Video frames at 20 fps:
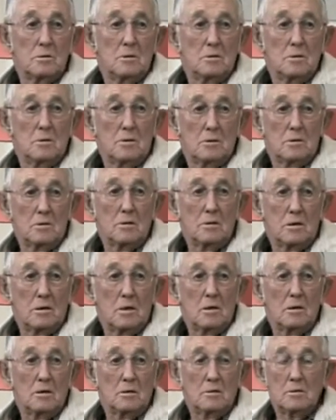Yeah.
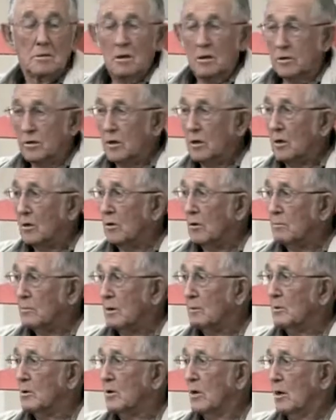Yeah, yeah, I
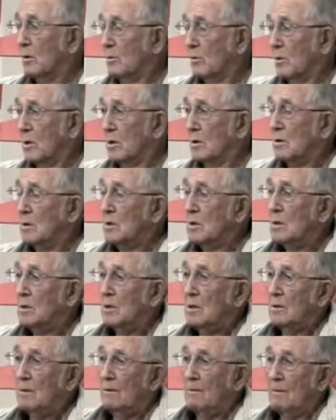remember that well.
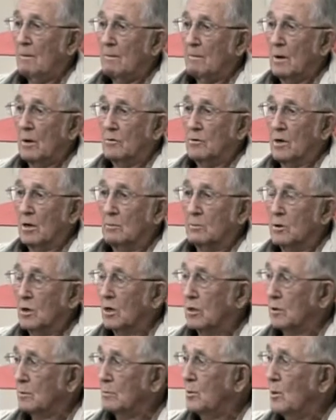By the time we
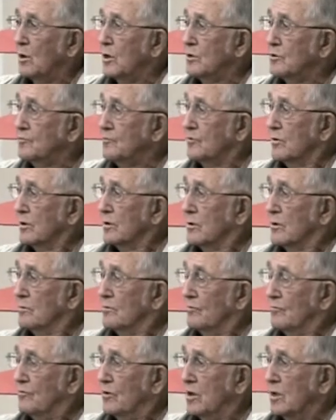got the bridge filled,
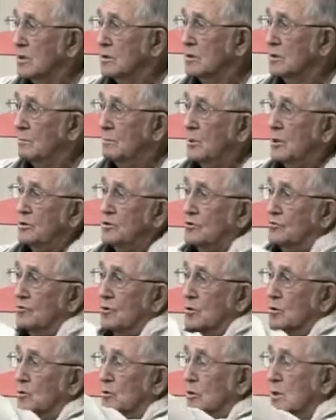fixed, the beach
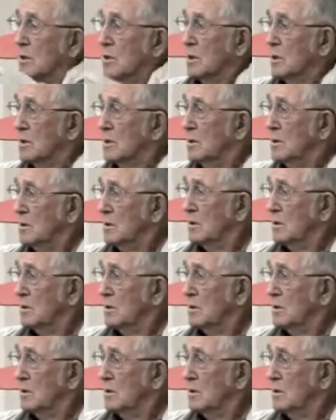filled in,